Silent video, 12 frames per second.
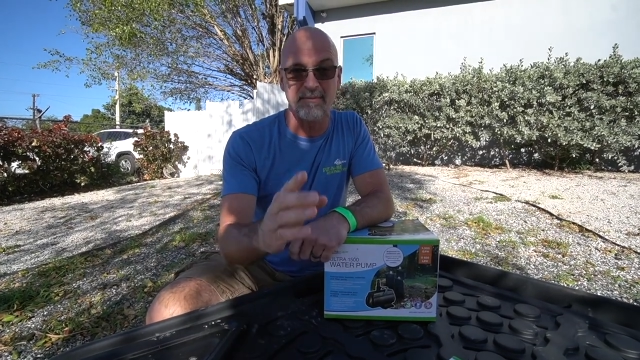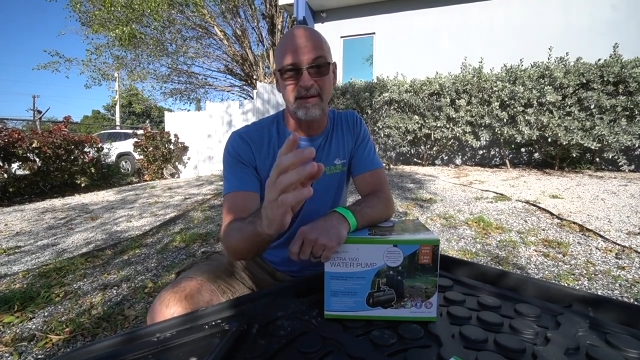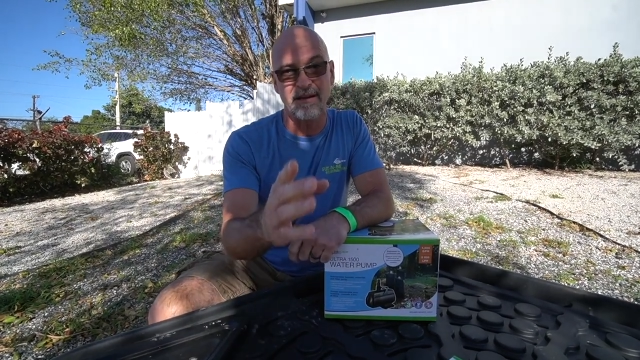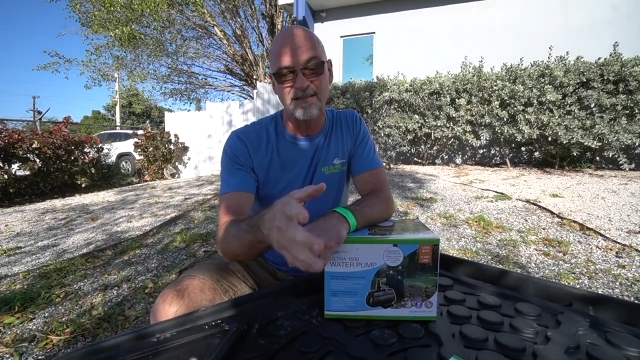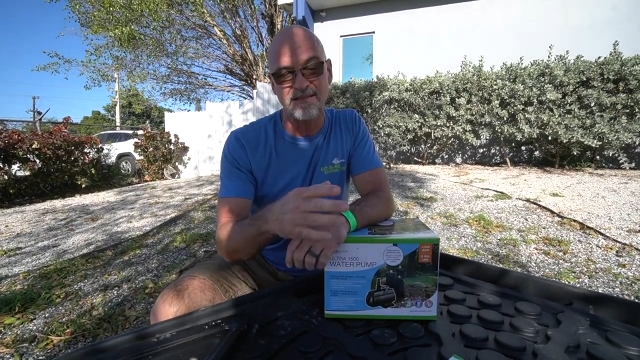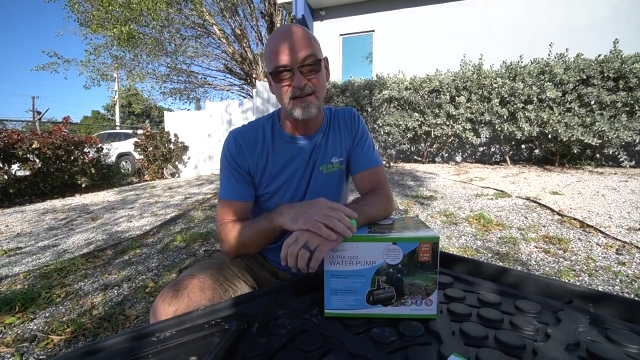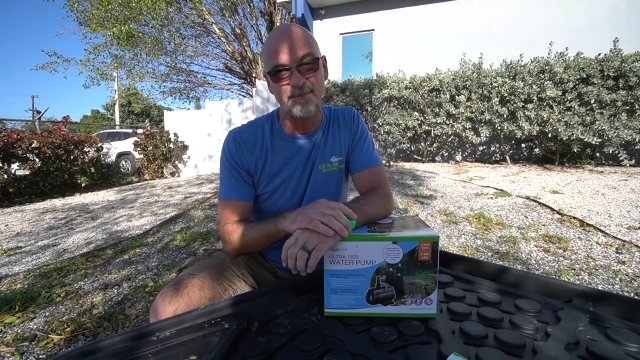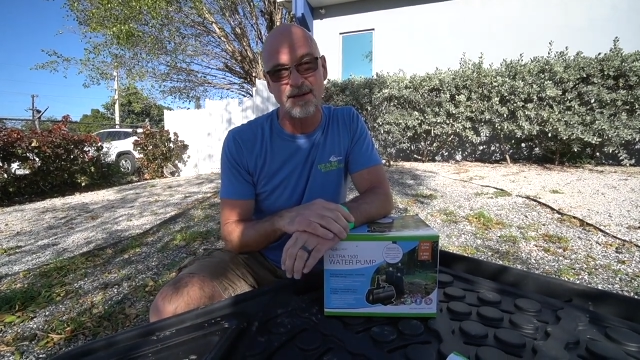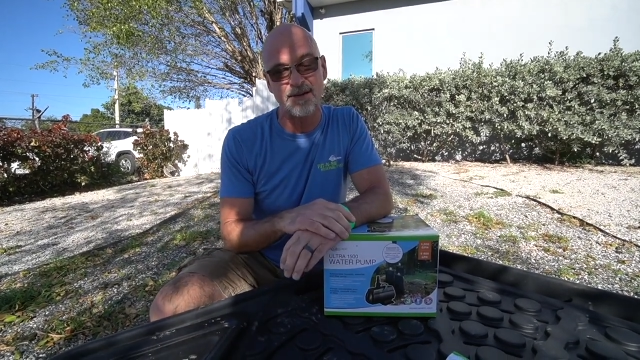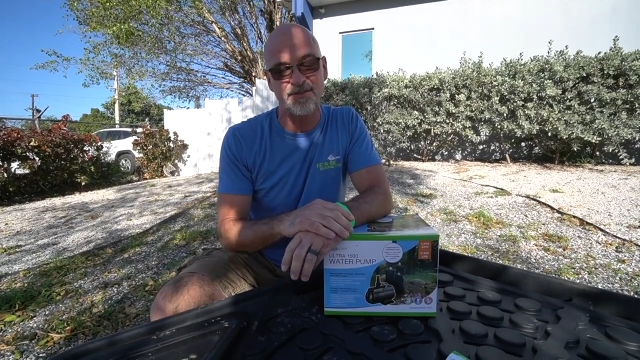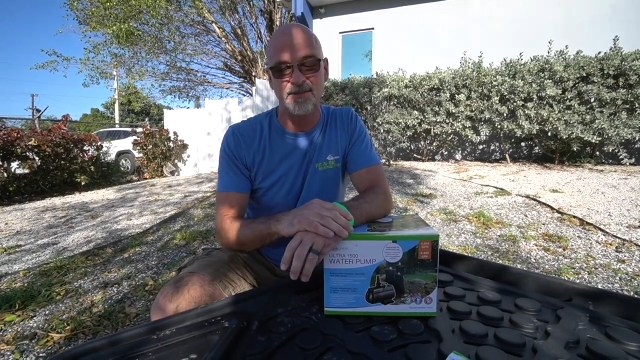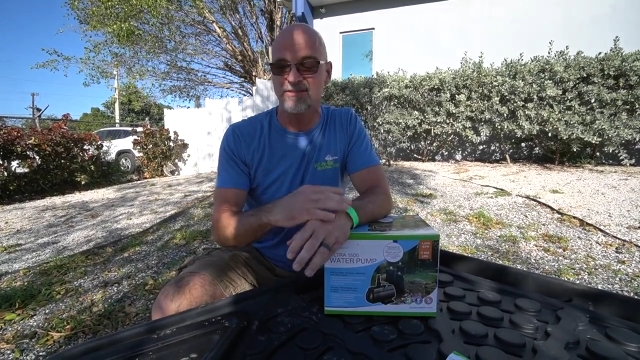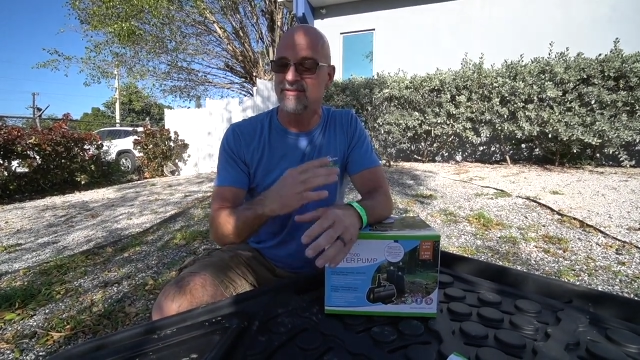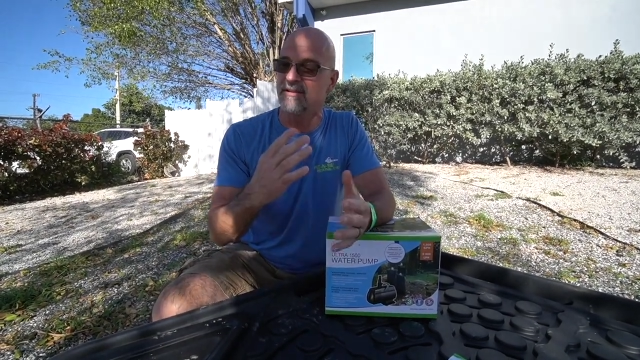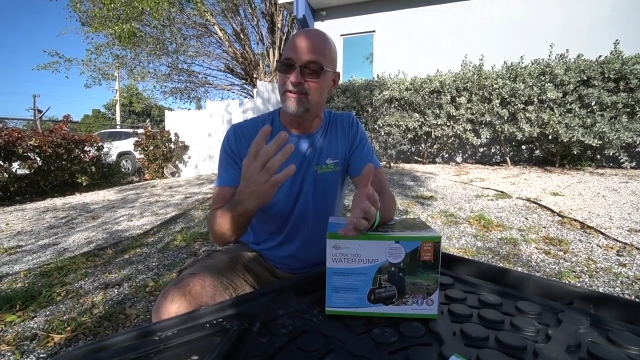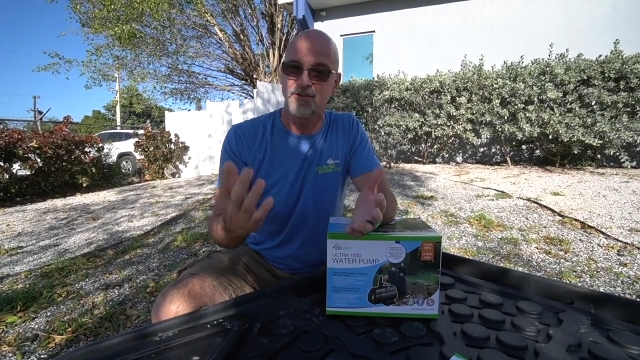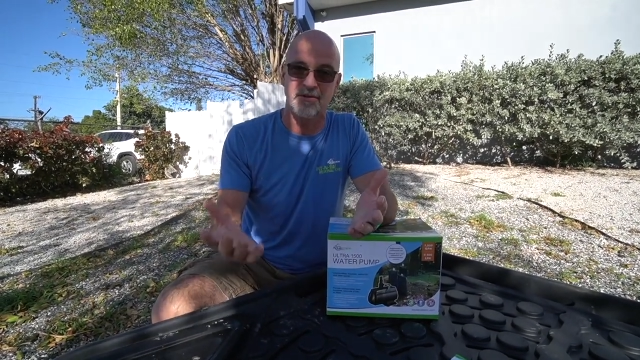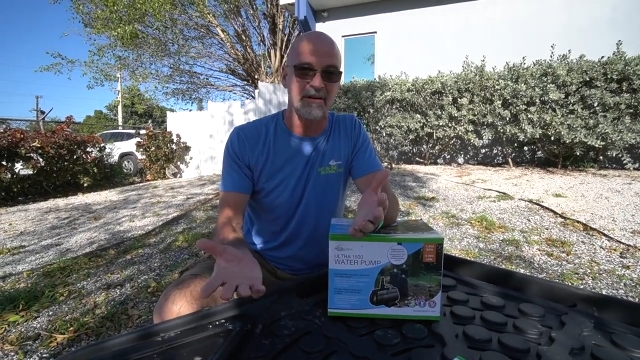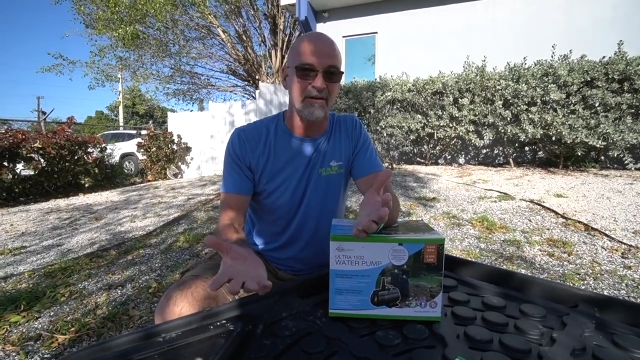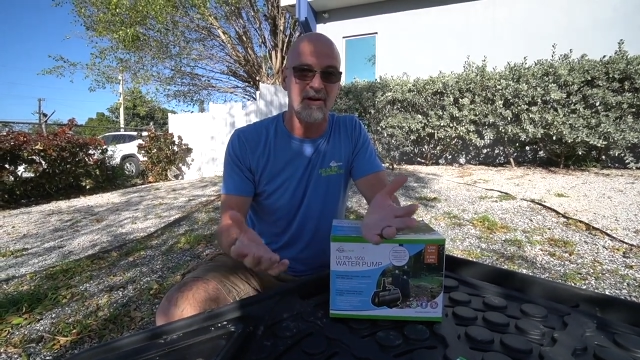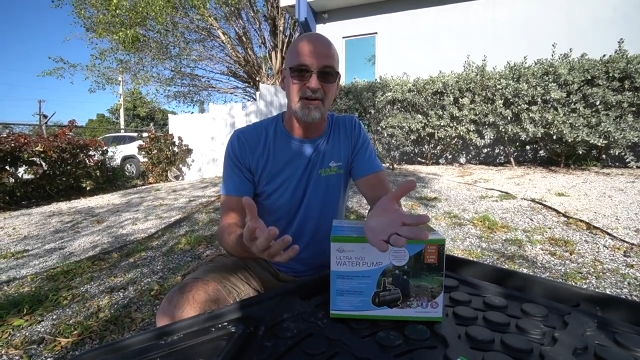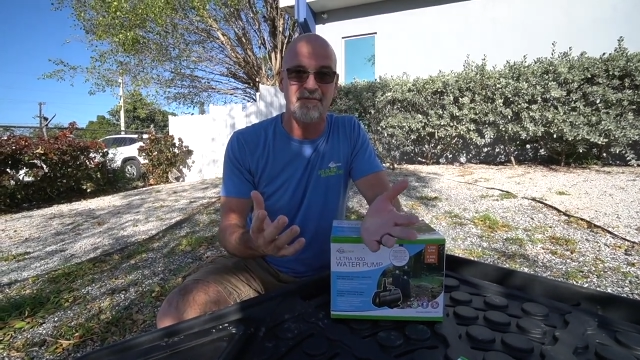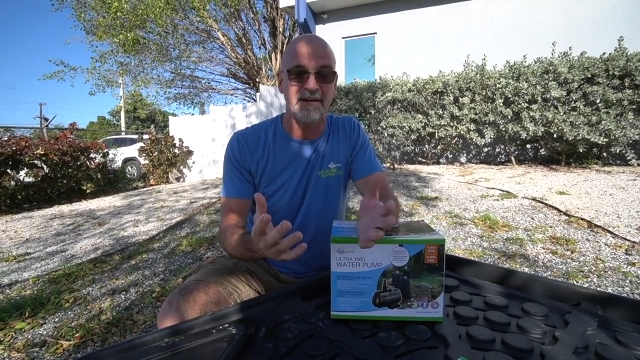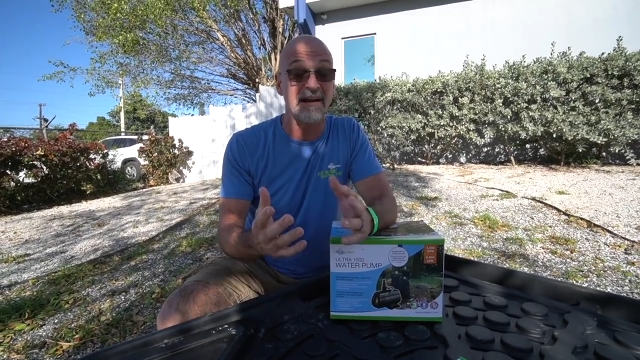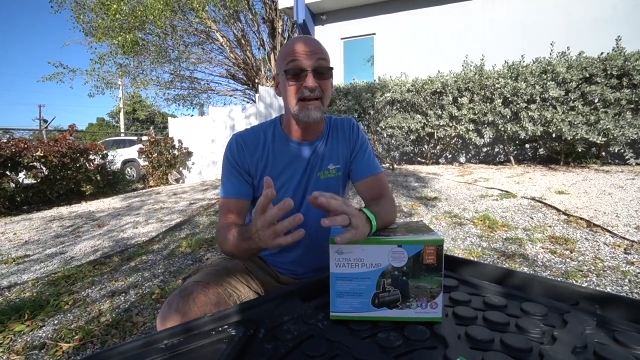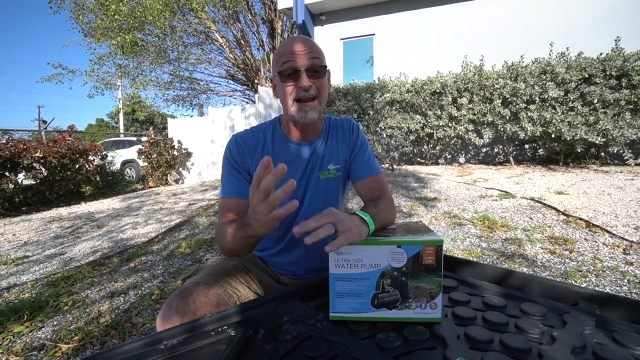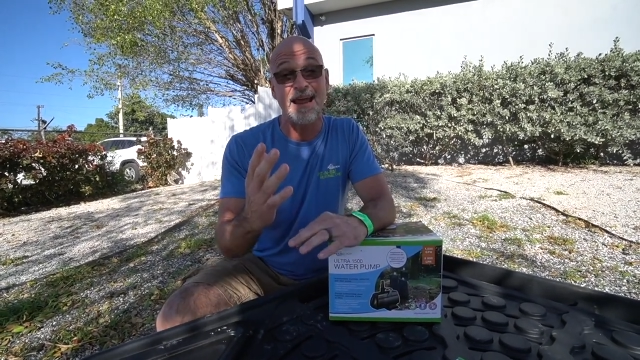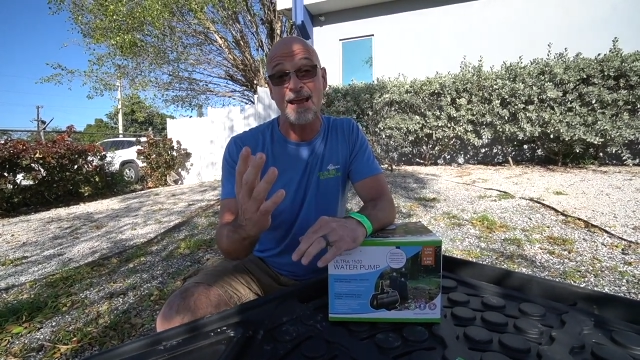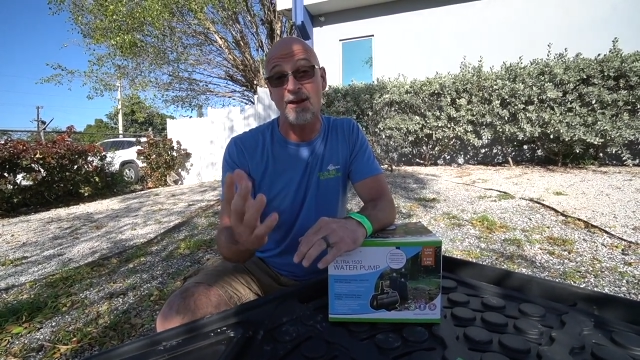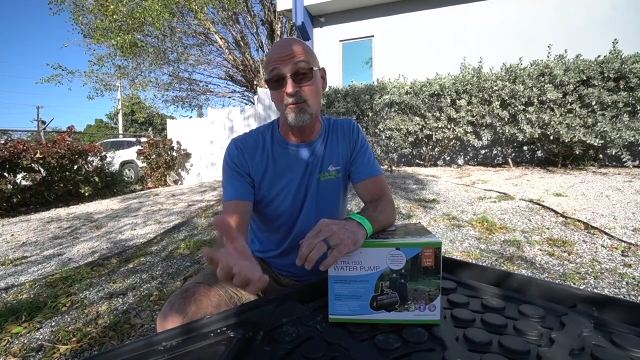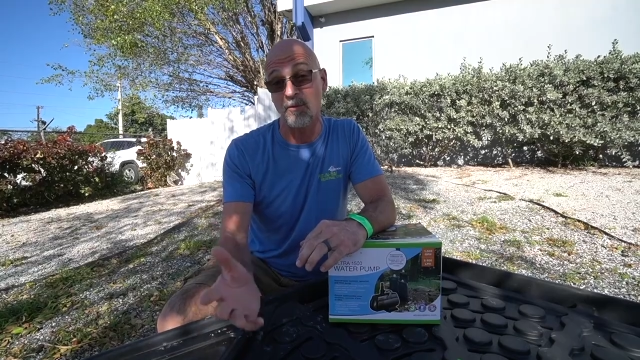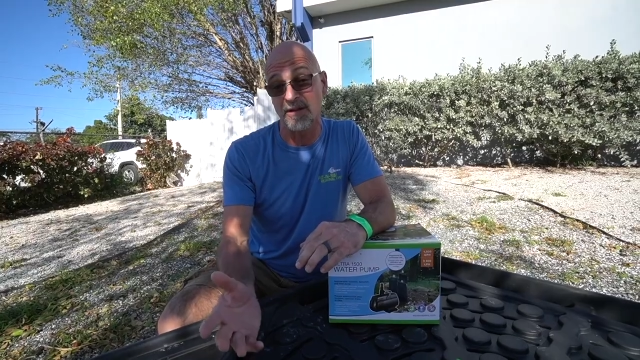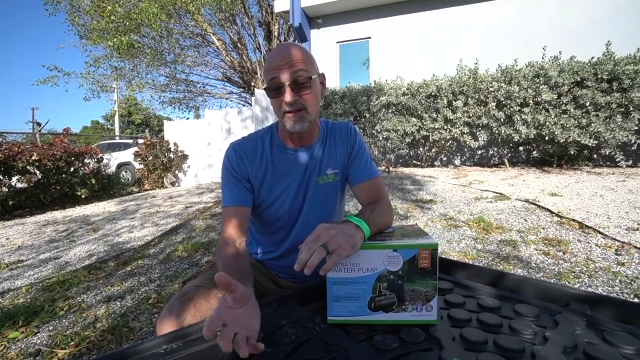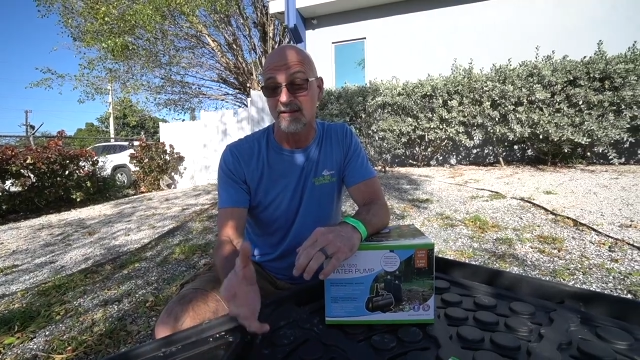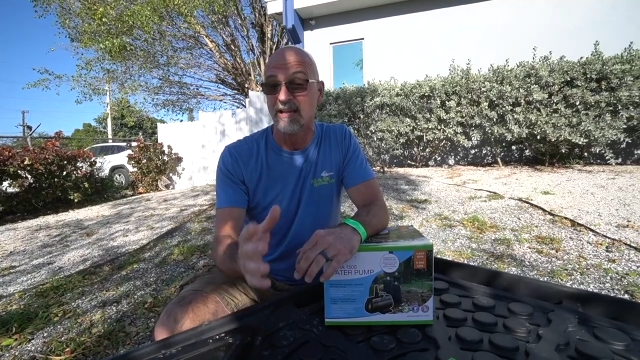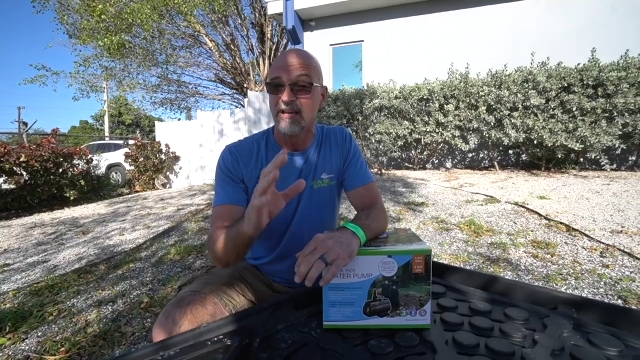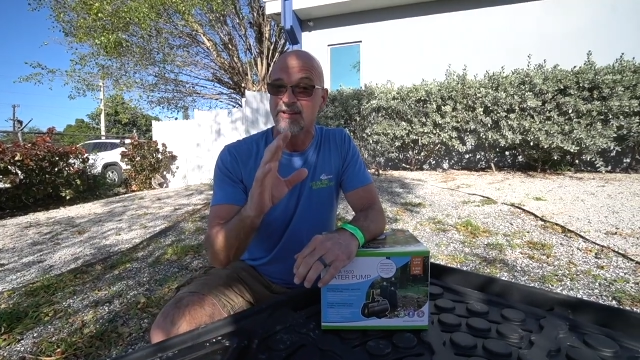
The nice thing about about this. You can turn it off and on at will,